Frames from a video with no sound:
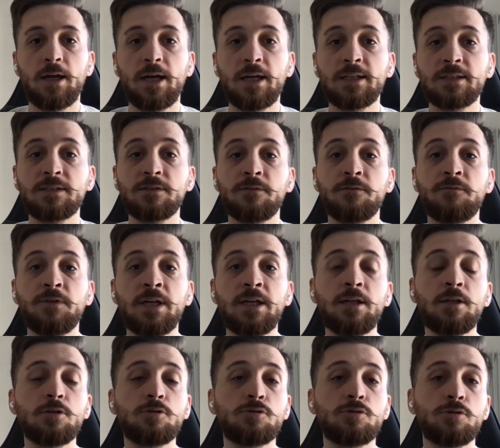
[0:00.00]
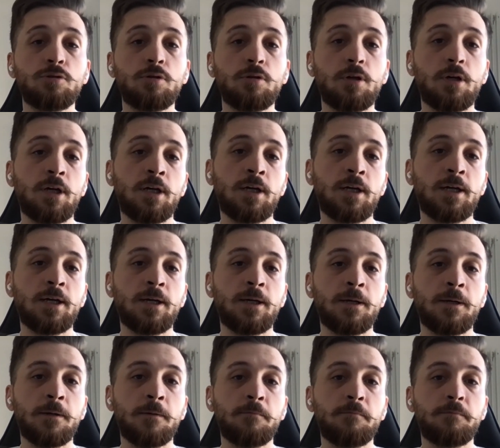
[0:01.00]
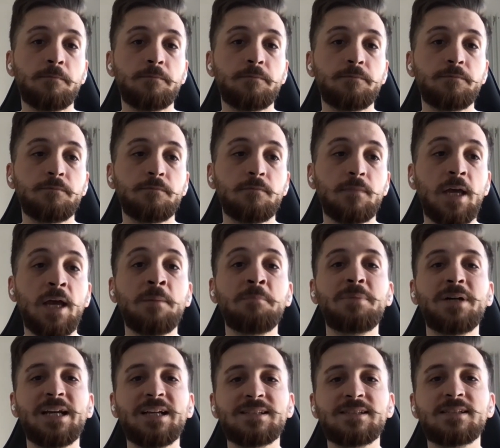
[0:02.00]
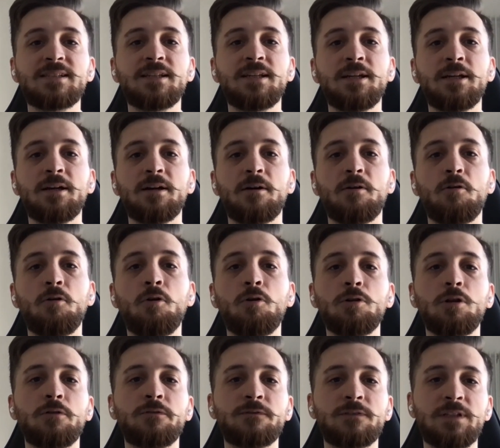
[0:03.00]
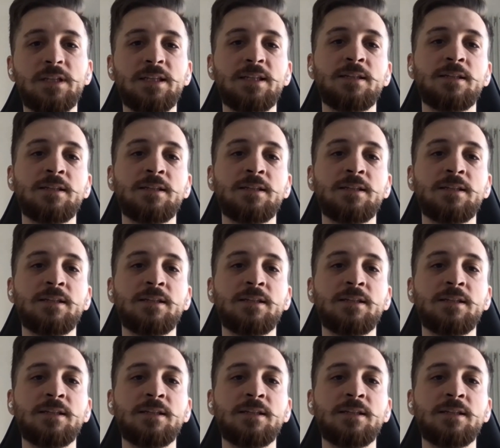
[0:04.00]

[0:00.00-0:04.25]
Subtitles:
And we need to embrace all of